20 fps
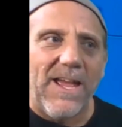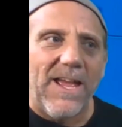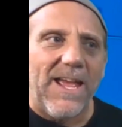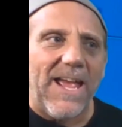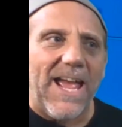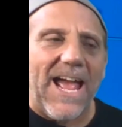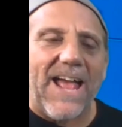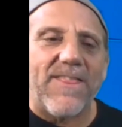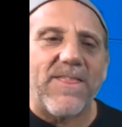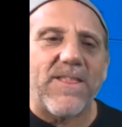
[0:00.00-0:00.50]

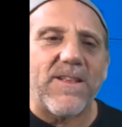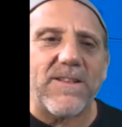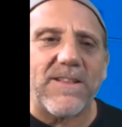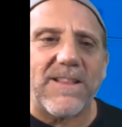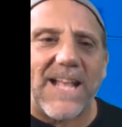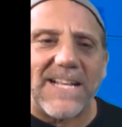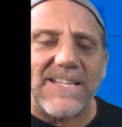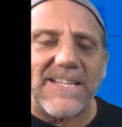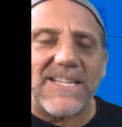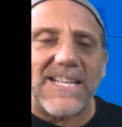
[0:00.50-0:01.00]
and
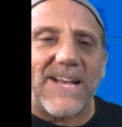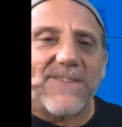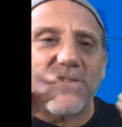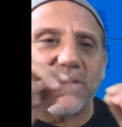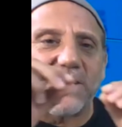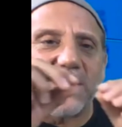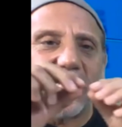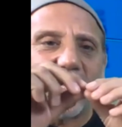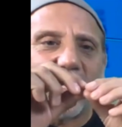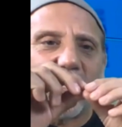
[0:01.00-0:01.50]
lots of times
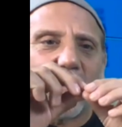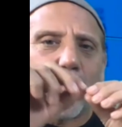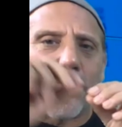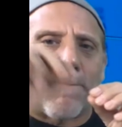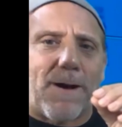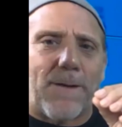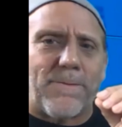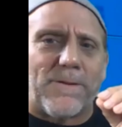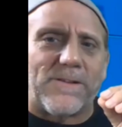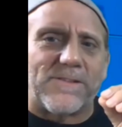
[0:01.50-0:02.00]
you'll see little
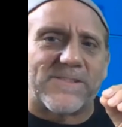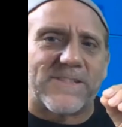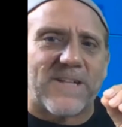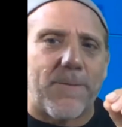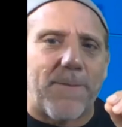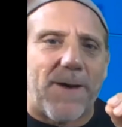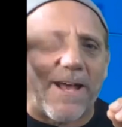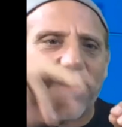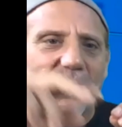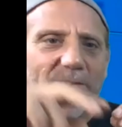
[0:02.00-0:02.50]
bubbles
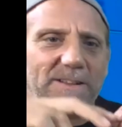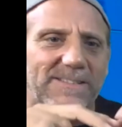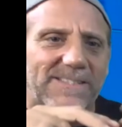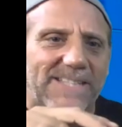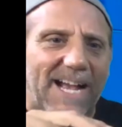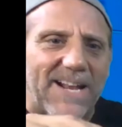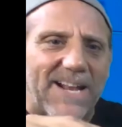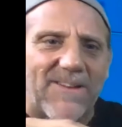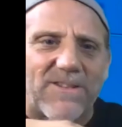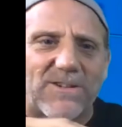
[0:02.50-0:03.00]
come out of the
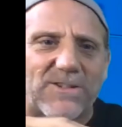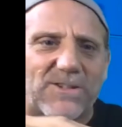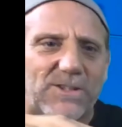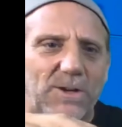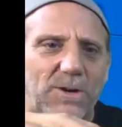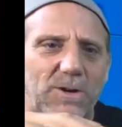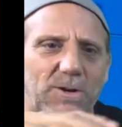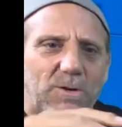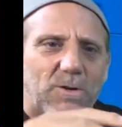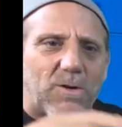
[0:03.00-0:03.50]
side of their
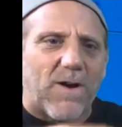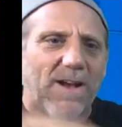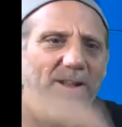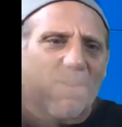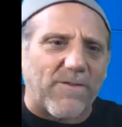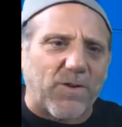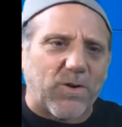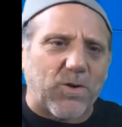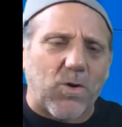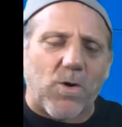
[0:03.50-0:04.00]
suit or out
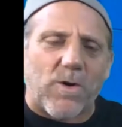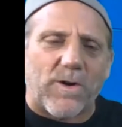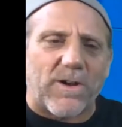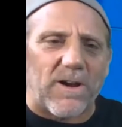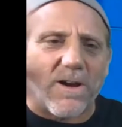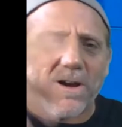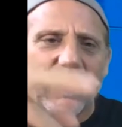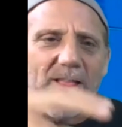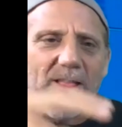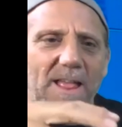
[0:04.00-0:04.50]
of a
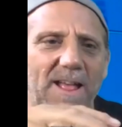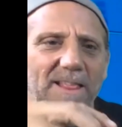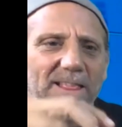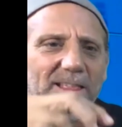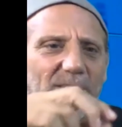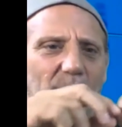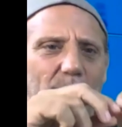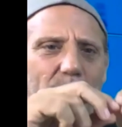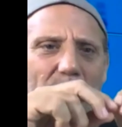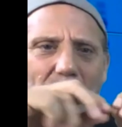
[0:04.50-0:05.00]
corner,
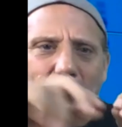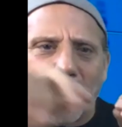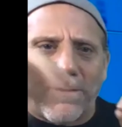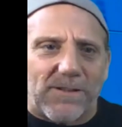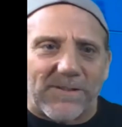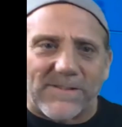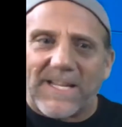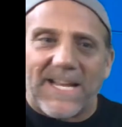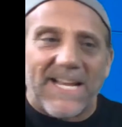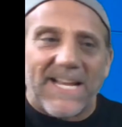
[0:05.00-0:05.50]
little
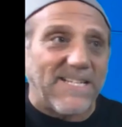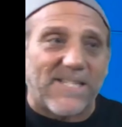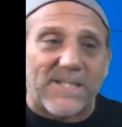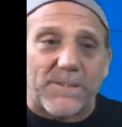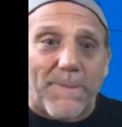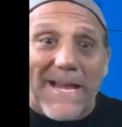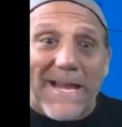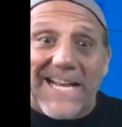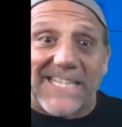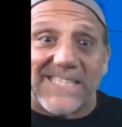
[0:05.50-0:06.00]
bubbles in
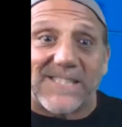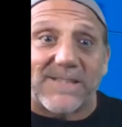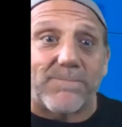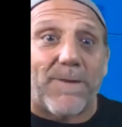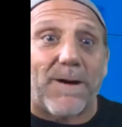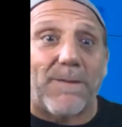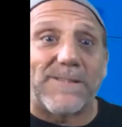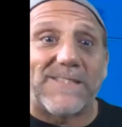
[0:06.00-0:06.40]
space.